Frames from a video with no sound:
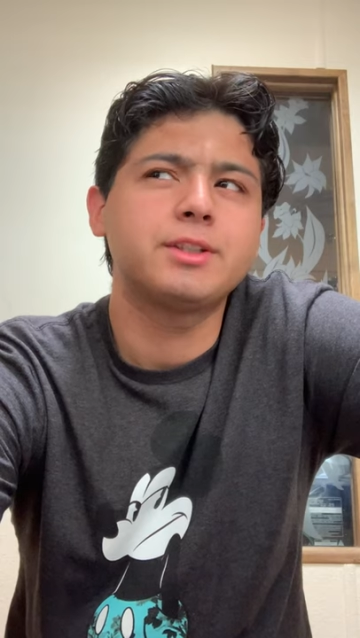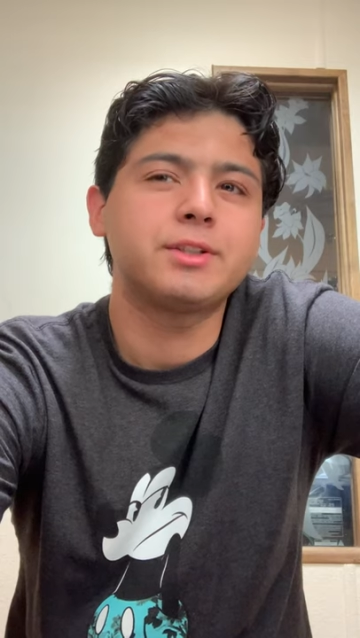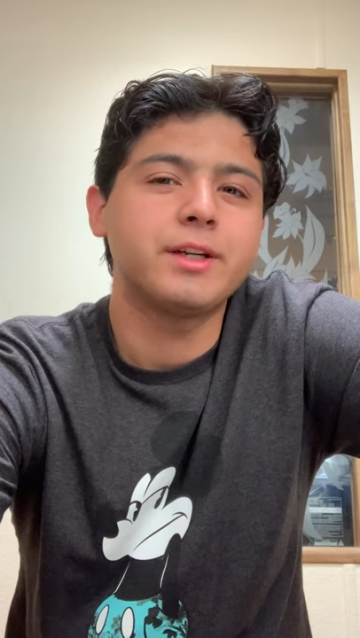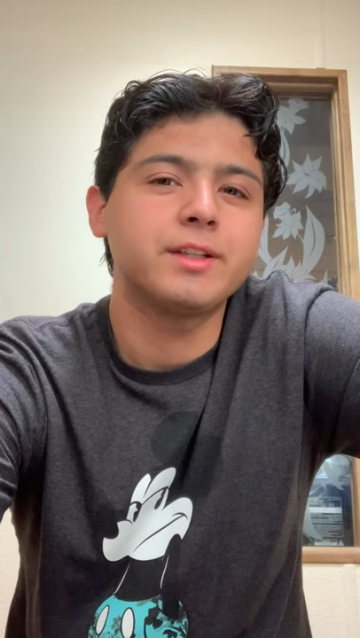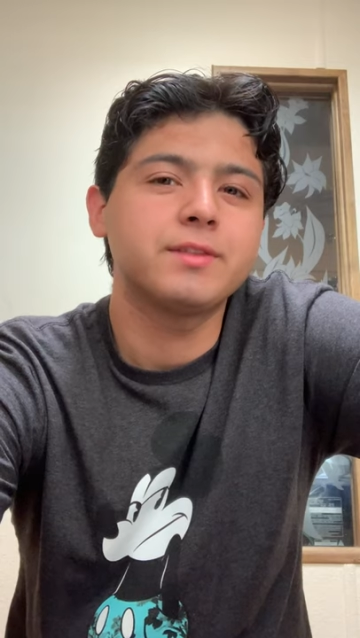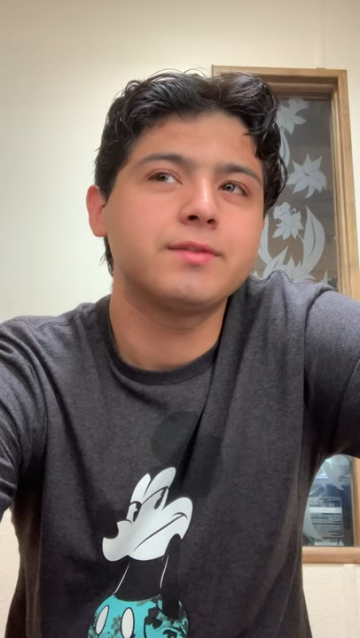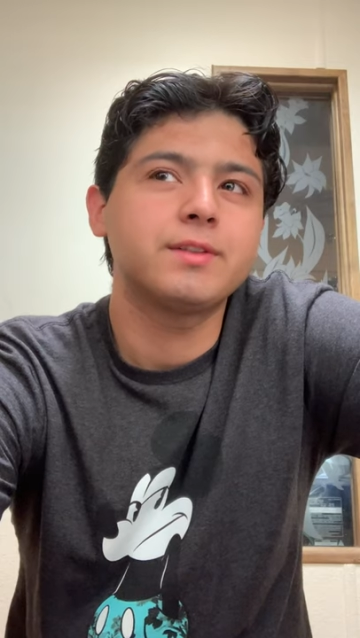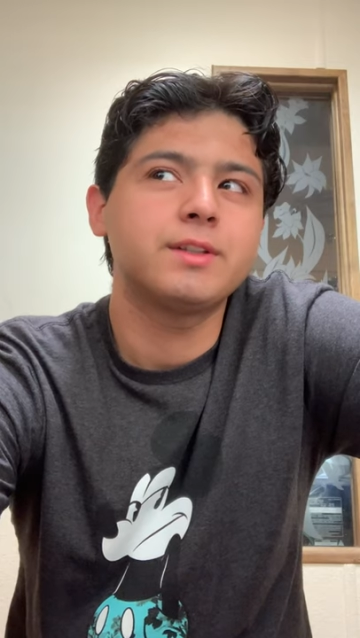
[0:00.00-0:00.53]

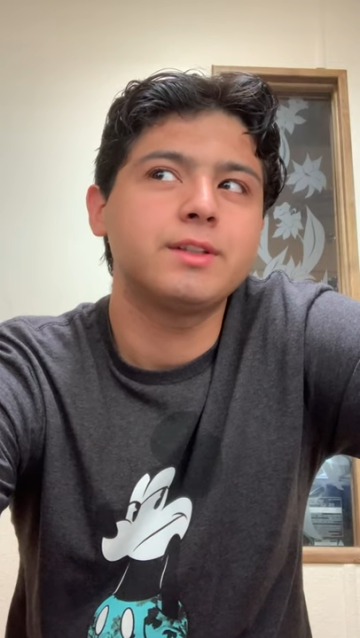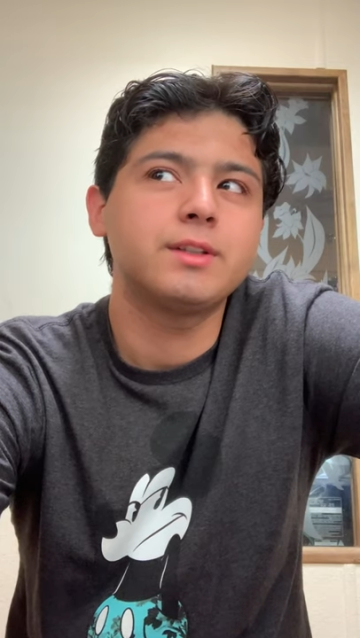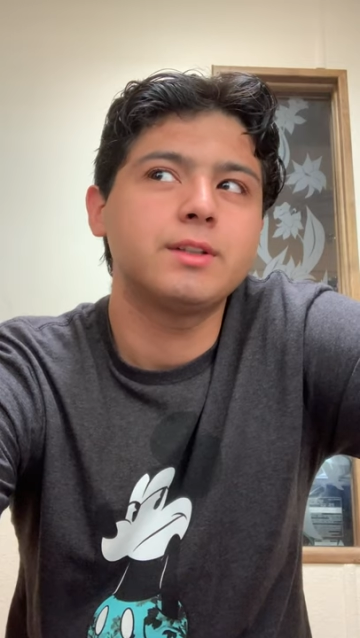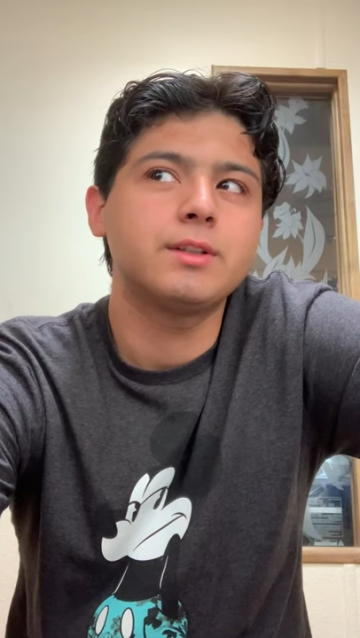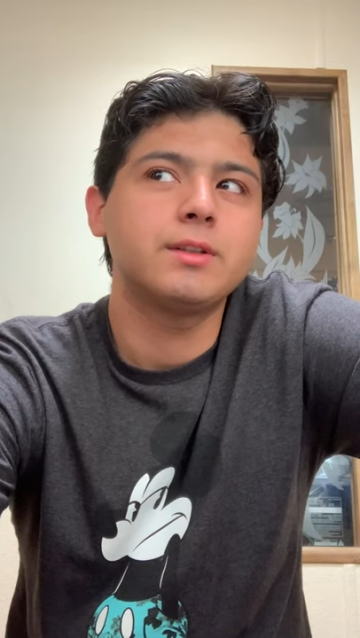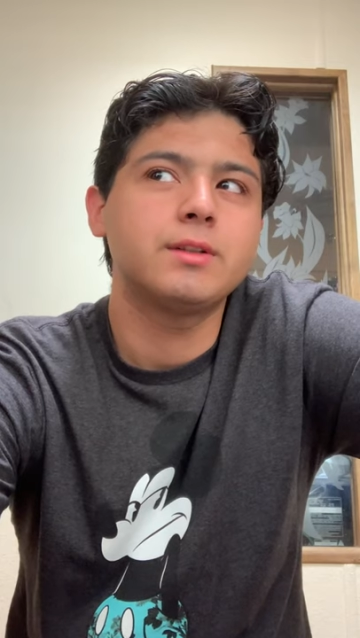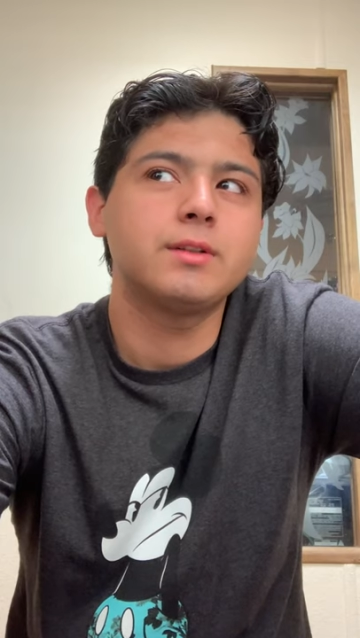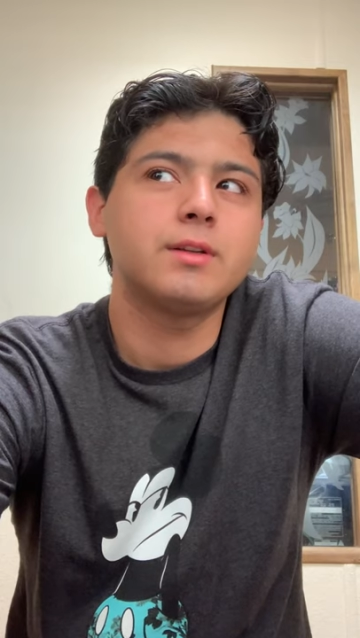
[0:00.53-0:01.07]

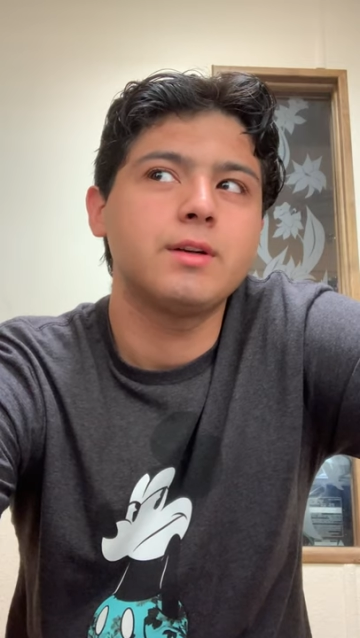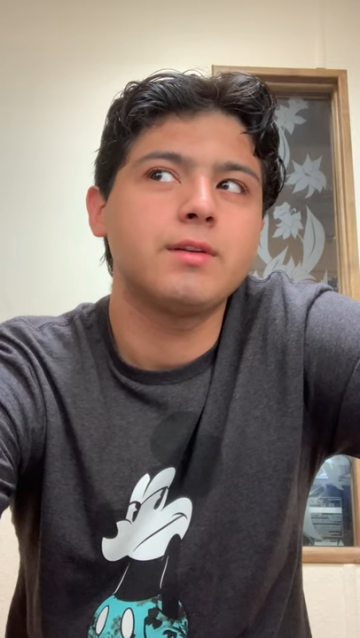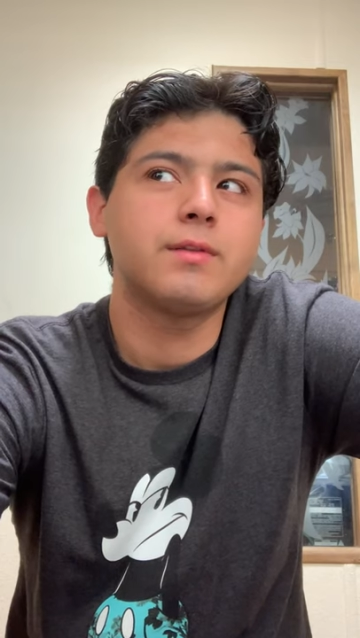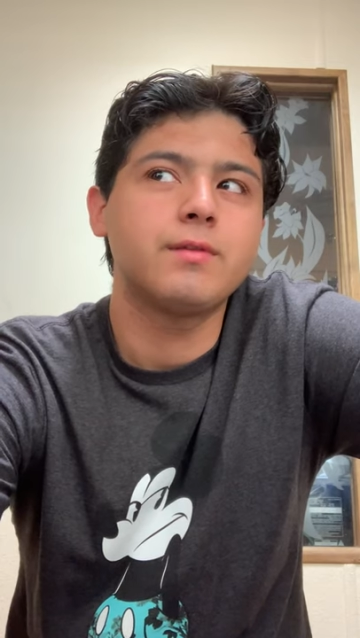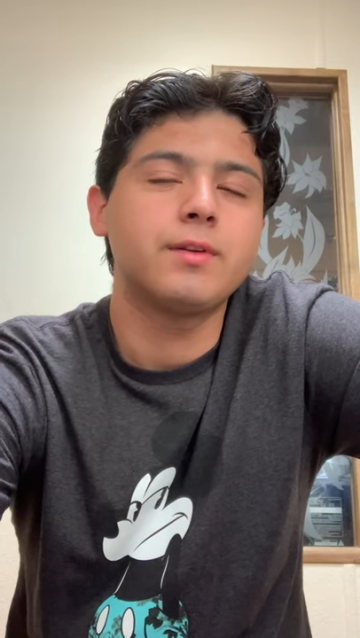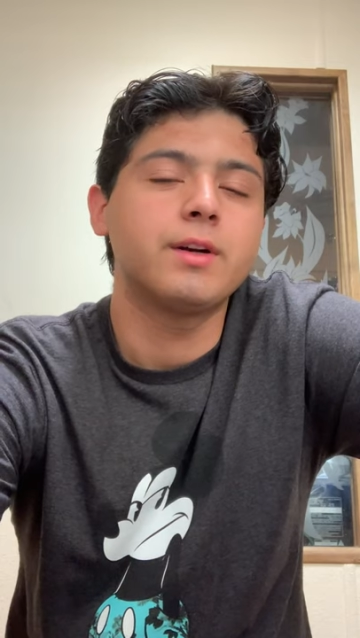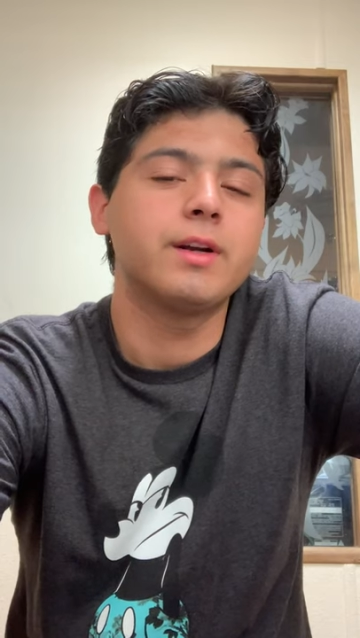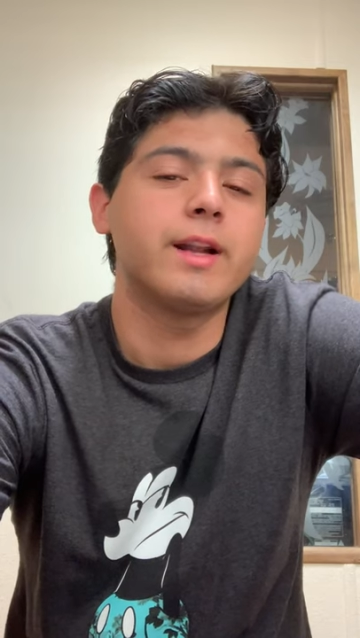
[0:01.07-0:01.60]
transfer
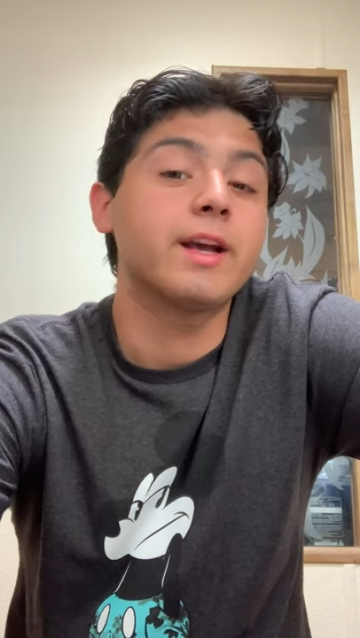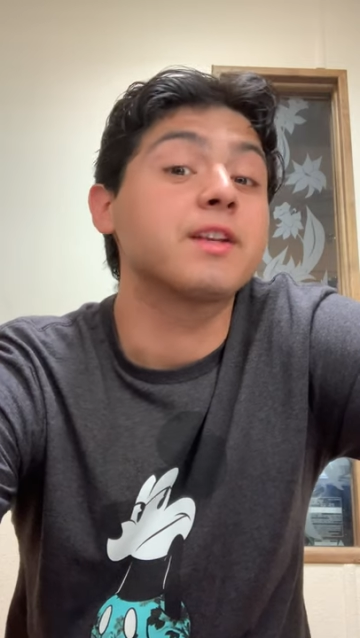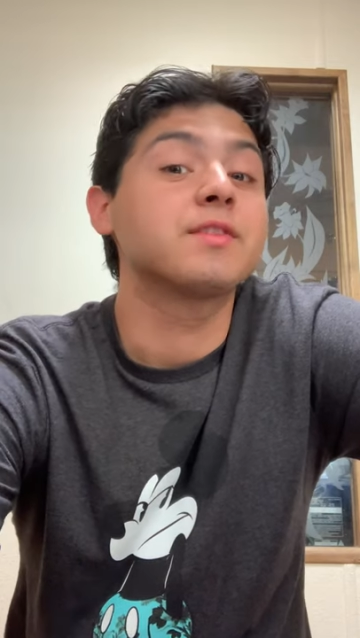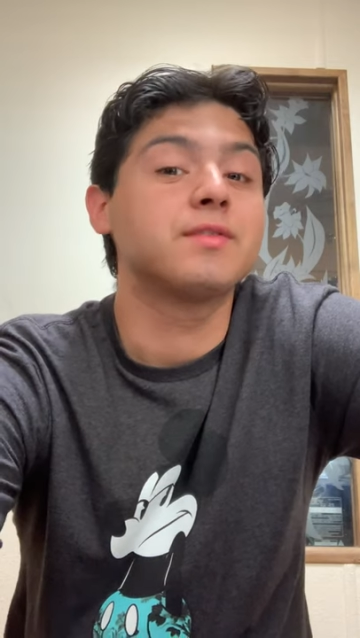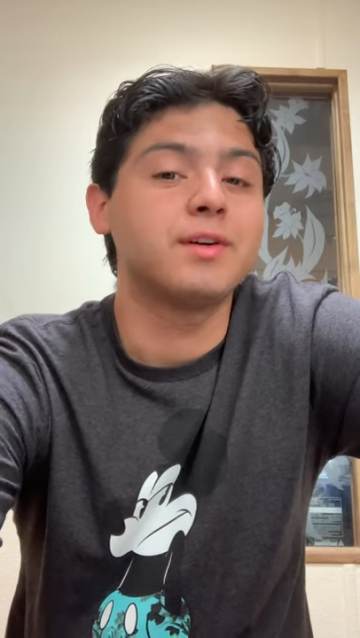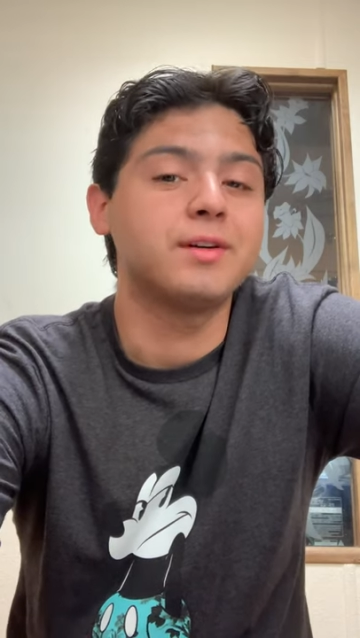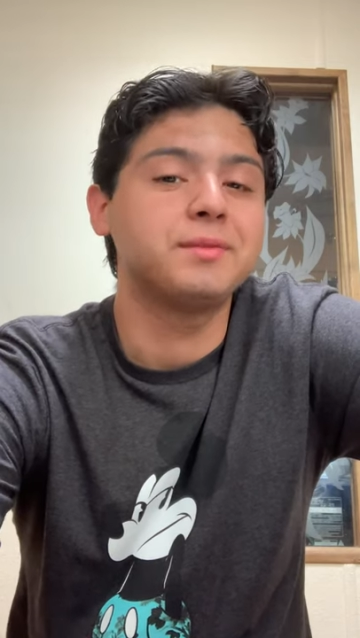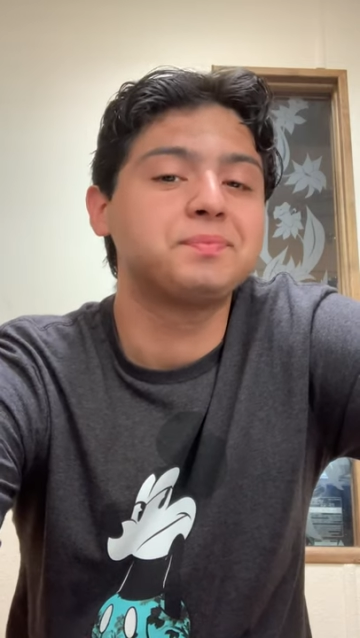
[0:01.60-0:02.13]
for
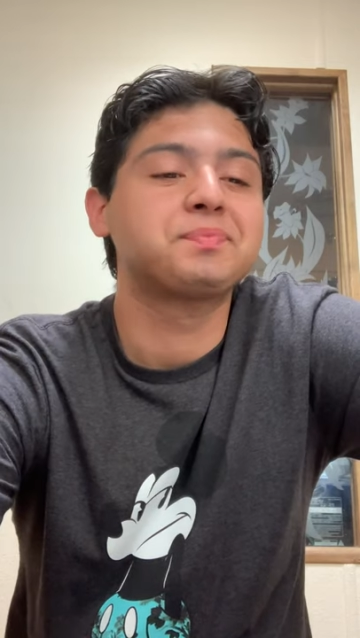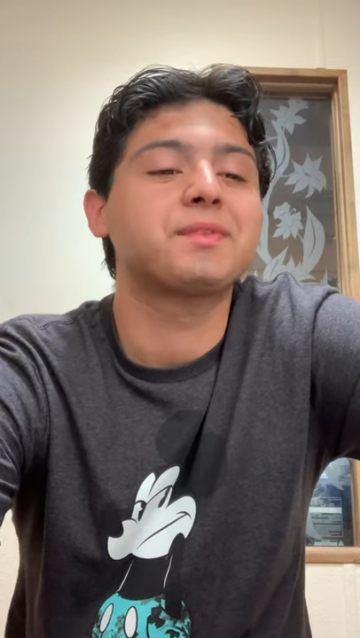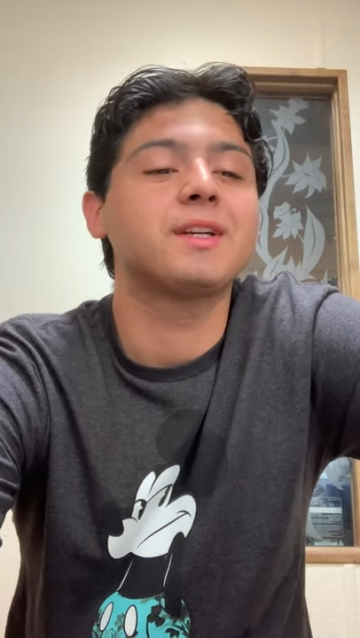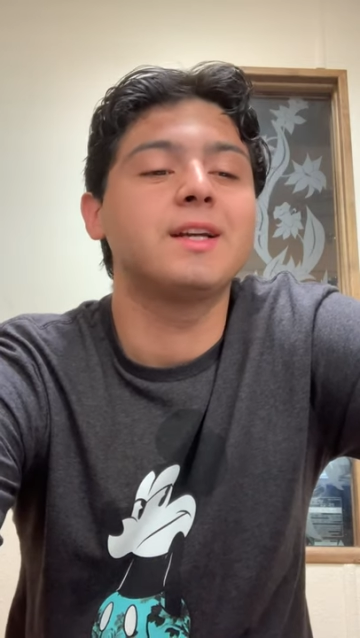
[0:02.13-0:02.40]
next fall.